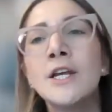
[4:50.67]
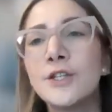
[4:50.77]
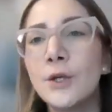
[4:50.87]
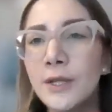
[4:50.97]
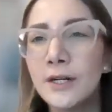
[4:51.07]

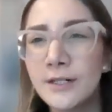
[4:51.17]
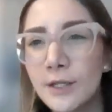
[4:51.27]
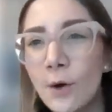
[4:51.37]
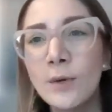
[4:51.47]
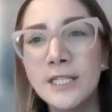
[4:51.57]
So there's
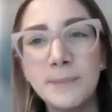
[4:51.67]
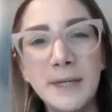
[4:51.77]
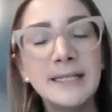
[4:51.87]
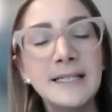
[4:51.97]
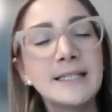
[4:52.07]
always
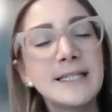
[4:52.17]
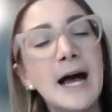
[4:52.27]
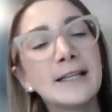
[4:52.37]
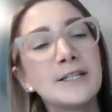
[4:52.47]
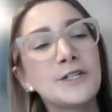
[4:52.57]
been this
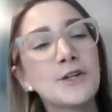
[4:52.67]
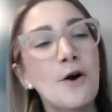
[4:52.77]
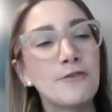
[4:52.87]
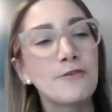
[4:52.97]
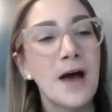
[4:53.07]
challenge
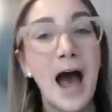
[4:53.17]
of